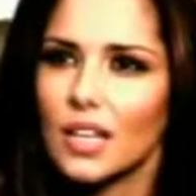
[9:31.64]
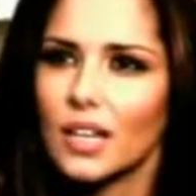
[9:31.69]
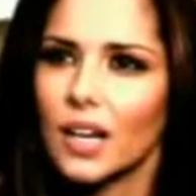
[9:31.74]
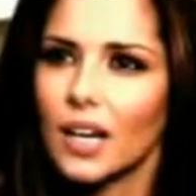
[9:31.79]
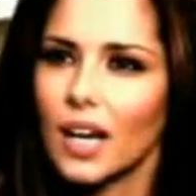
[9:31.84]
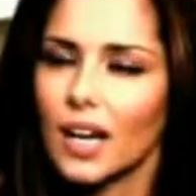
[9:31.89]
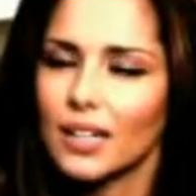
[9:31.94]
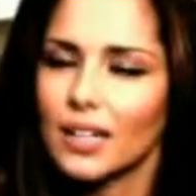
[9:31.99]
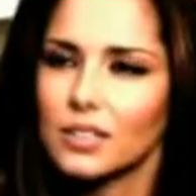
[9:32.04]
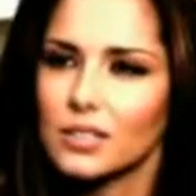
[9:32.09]
and
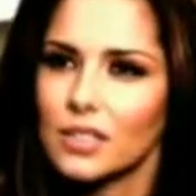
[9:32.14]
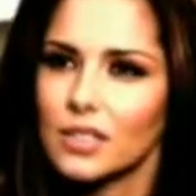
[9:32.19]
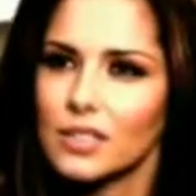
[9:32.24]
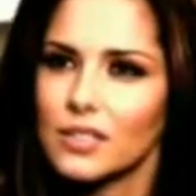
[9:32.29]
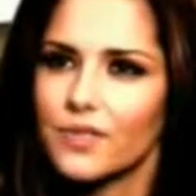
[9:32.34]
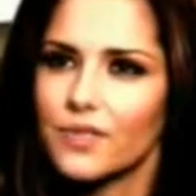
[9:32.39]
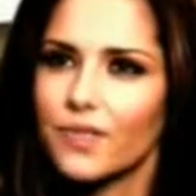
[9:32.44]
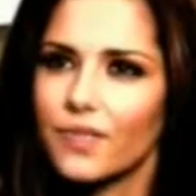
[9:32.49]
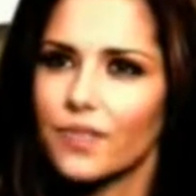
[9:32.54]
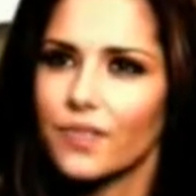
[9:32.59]

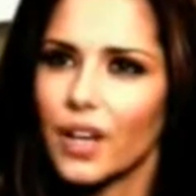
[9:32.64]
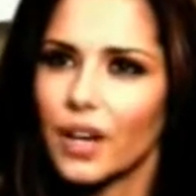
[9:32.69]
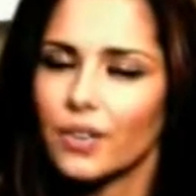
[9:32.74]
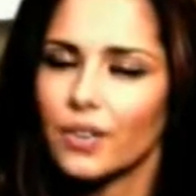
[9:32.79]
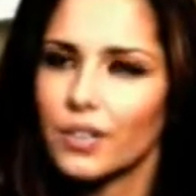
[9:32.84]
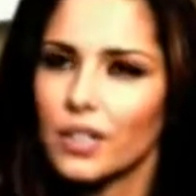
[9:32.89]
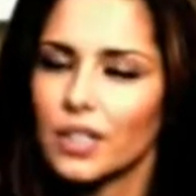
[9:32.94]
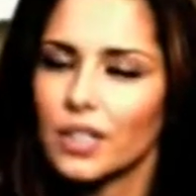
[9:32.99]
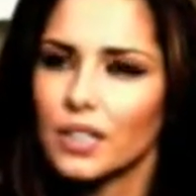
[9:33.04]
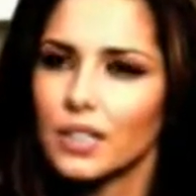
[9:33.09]
actors
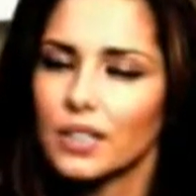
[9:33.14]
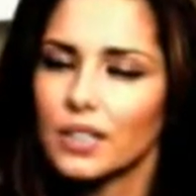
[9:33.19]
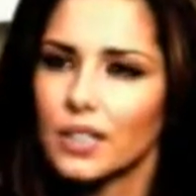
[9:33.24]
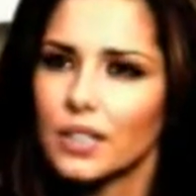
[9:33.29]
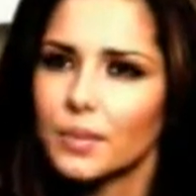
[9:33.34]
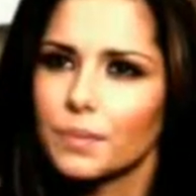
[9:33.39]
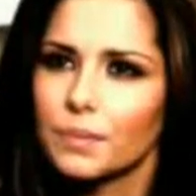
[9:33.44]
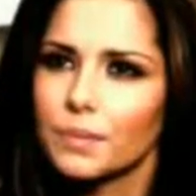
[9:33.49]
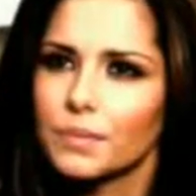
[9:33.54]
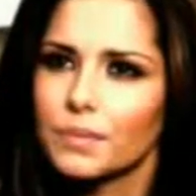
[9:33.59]
very
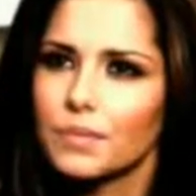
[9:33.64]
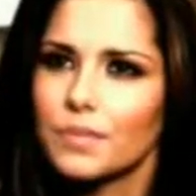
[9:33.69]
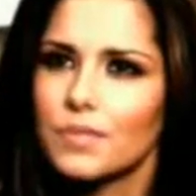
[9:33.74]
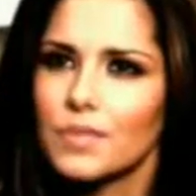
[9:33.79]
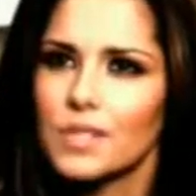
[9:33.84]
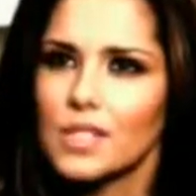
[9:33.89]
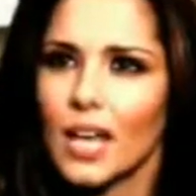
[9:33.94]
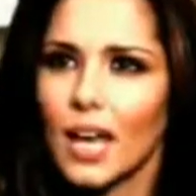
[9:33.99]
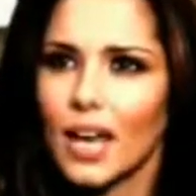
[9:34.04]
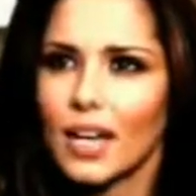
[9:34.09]

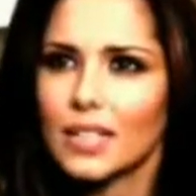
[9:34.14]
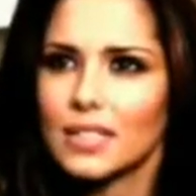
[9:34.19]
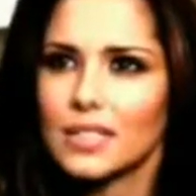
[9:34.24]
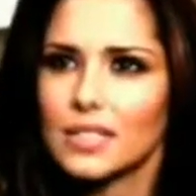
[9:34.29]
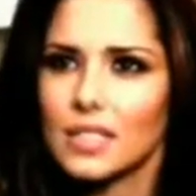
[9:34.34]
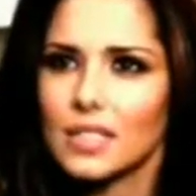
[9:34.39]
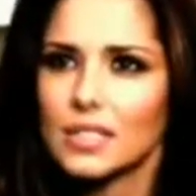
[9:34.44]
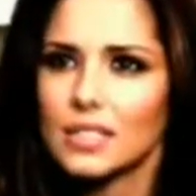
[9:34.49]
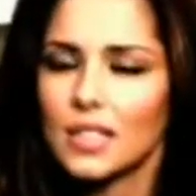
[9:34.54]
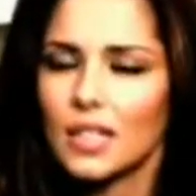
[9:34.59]

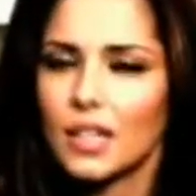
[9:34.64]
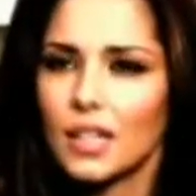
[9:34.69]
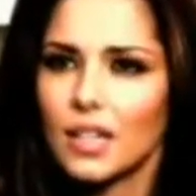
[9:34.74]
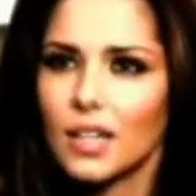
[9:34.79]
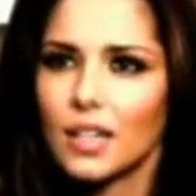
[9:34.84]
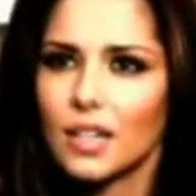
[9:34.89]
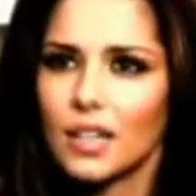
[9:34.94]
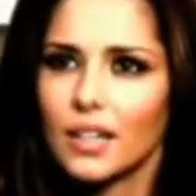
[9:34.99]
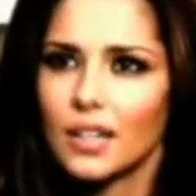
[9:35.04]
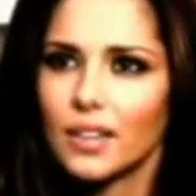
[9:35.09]
talented, and
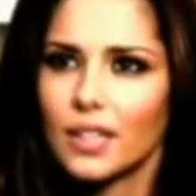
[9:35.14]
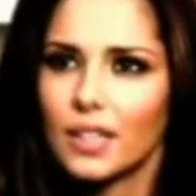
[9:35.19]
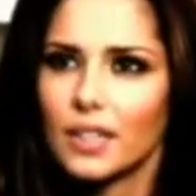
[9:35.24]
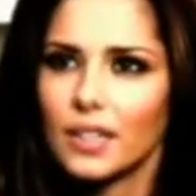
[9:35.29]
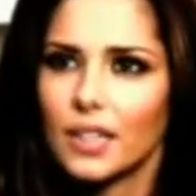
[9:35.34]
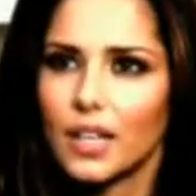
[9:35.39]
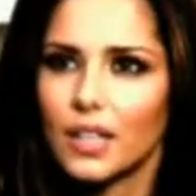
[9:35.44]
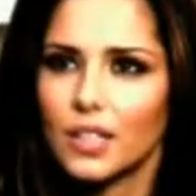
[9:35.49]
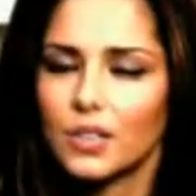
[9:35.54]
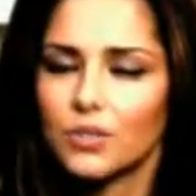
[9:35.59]
I
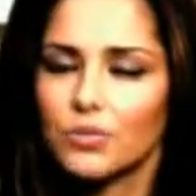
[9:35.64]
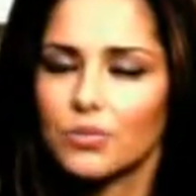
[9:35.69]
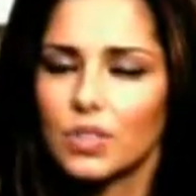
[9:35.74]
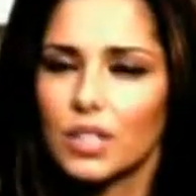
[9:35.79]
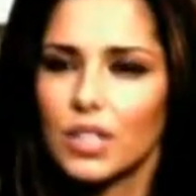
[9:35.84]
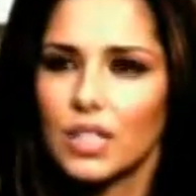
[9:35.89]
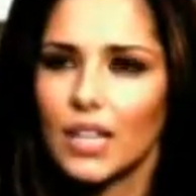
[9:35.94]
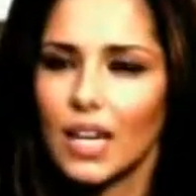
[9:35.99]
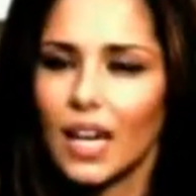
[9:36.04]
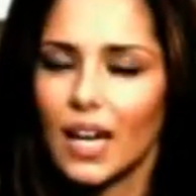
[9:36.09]
think that you
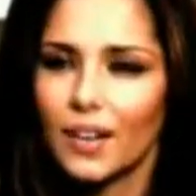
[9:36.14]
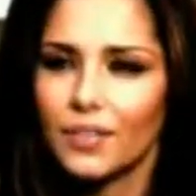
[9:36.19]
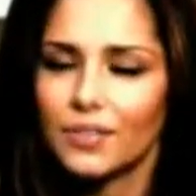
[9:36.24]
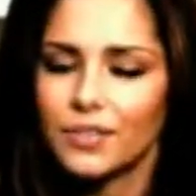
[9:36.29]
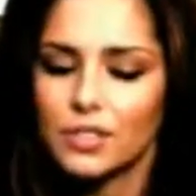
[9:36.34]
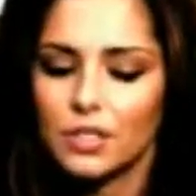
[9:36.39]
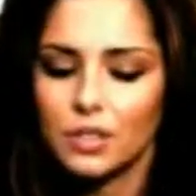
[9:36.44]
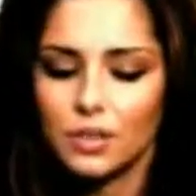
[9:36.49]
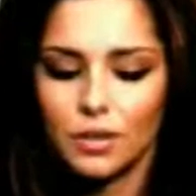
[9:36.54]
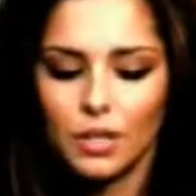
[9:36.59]
really
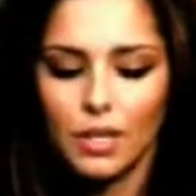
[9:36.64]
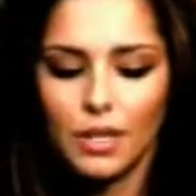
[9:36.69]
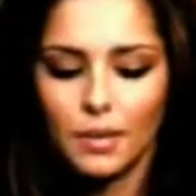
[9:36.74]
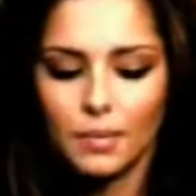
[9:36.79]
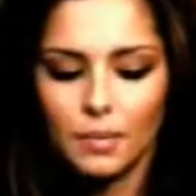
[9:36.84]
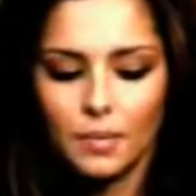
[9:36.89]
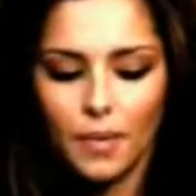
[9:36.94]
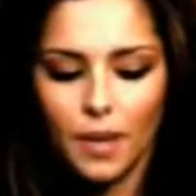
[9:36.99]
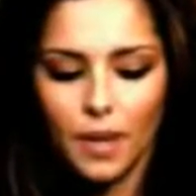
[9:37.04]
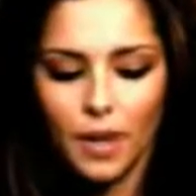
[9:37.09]
have
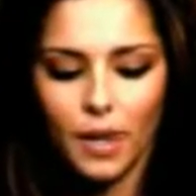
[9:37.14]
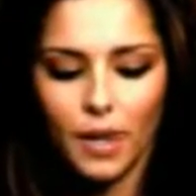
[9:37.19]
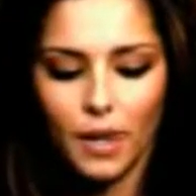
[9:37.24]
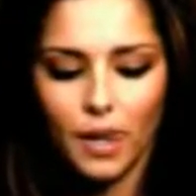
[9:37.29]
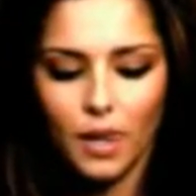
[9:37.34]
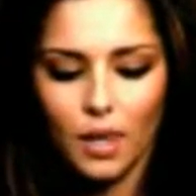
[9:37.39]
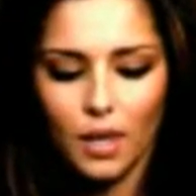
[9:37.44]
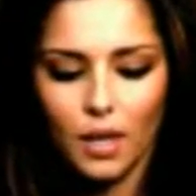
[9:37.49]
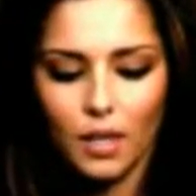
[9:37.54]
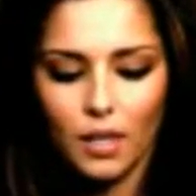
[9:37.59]
to...
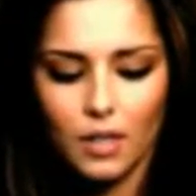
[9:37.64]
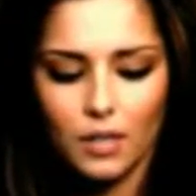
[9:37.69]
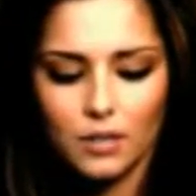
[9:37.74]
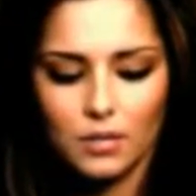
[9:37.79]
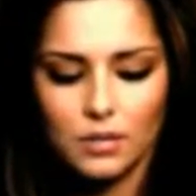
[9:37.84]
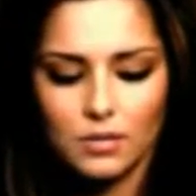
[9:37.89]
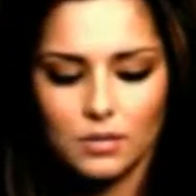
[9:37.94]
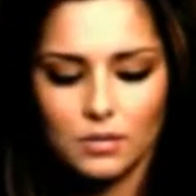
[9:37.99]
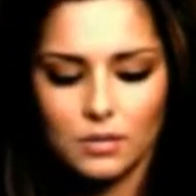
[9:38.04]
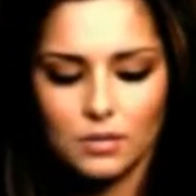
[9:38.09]

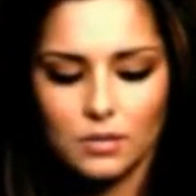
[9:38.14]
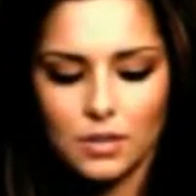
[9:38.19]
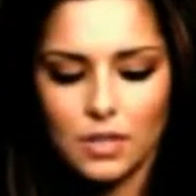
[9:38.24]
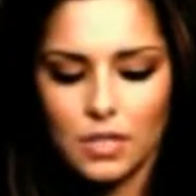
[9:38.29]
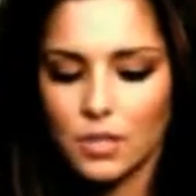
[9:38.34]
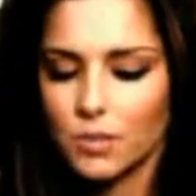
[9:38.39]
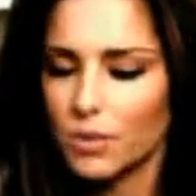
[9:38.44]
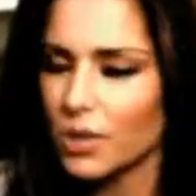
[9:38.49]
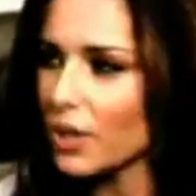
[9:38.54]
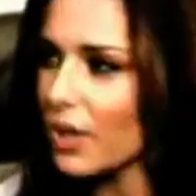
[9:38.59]

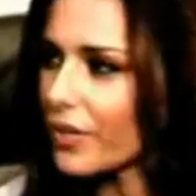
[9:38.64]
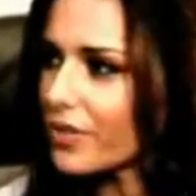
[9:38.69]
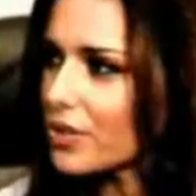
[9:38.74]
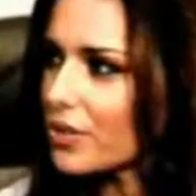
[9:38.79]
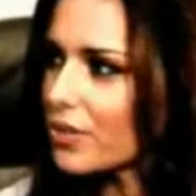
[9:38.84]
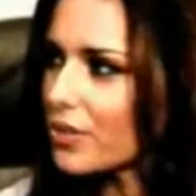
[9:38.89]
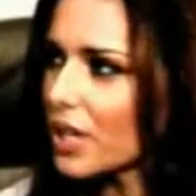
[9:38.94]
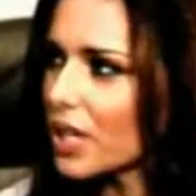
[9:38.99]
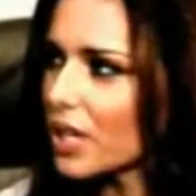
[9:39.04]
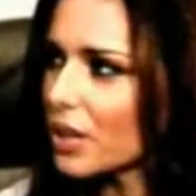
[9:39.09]
something you have
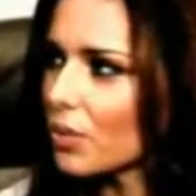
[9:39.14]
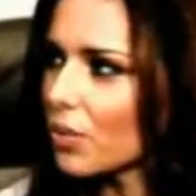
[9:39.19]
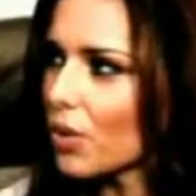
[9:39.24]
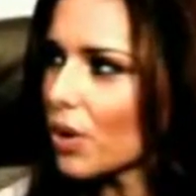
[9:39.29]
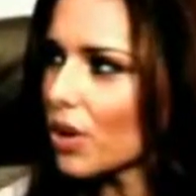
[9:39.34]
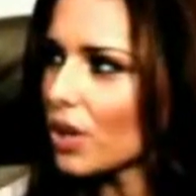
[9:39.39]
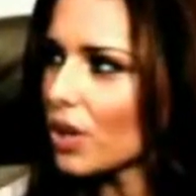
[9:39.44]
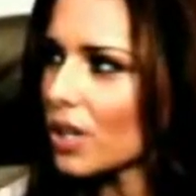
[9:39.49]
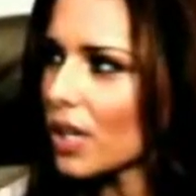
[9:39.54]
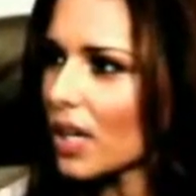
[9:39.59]
to really
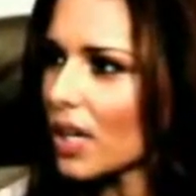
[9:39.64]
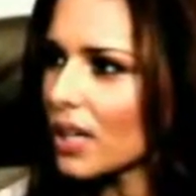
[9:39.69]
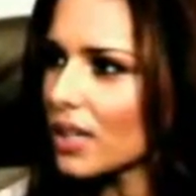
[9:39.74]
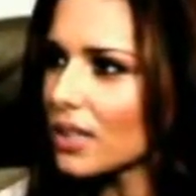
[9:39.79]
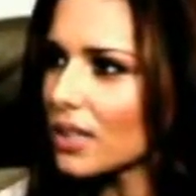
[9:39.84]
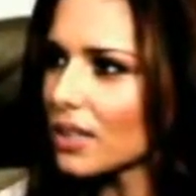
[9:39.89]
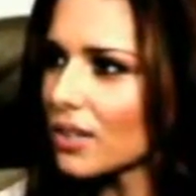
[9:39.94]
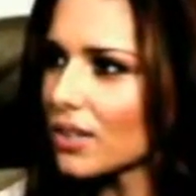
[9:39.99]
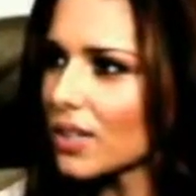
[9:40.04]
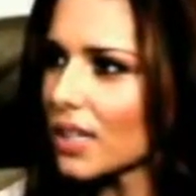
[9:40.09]
work at,
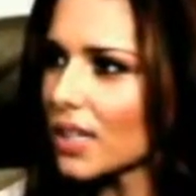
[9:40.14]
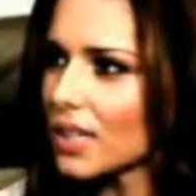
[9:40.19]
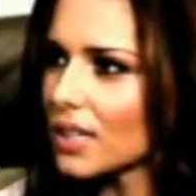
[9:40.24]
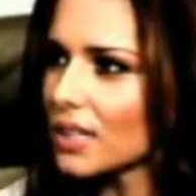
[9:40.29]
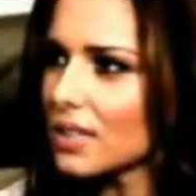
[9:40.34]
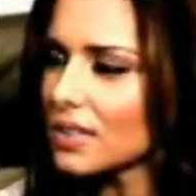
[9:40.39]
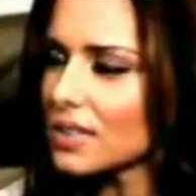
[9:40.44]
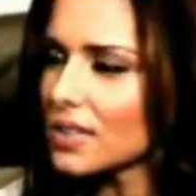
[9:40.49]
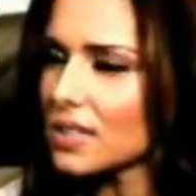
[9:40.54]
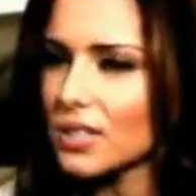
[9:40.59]
you know, like,
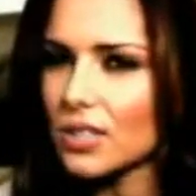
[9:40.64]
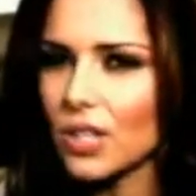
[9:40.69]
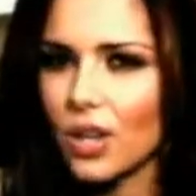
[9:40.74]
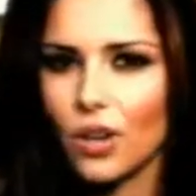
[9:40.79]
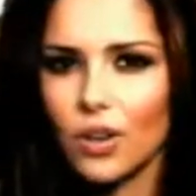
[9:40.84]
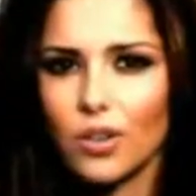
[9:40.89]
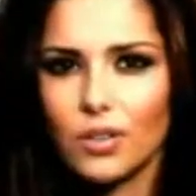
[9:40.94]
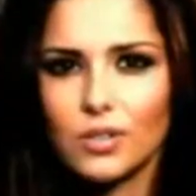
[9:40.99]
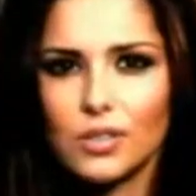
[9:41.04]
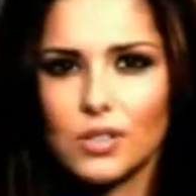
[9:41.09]
it's
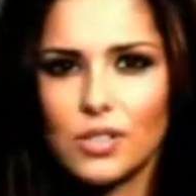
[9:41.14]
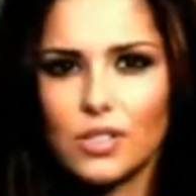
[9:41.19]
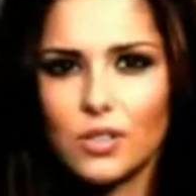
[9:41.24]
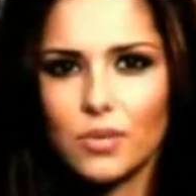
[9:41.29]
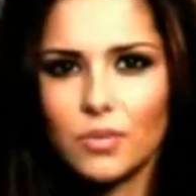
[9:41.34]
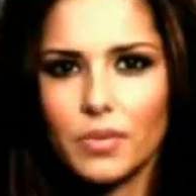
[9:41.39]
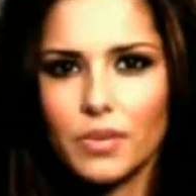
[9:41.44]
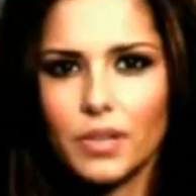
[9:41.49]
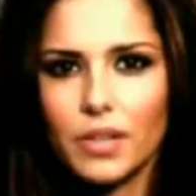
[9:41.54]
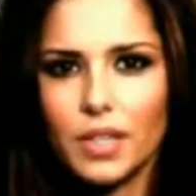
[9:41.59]
not
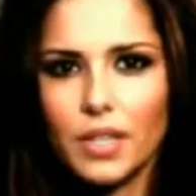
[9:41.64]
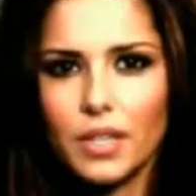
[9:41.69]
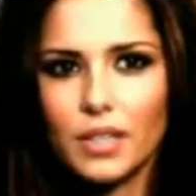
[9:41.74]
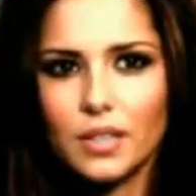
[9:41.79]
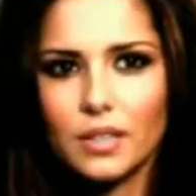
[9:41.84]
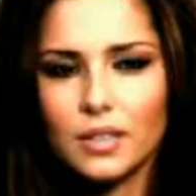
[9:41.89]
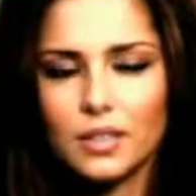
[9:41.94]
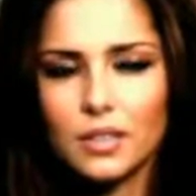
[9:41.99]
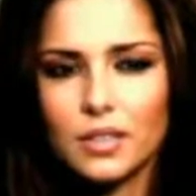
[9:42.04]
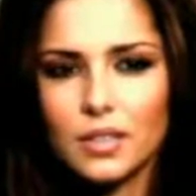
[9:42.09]

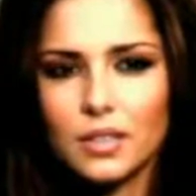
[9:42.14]
something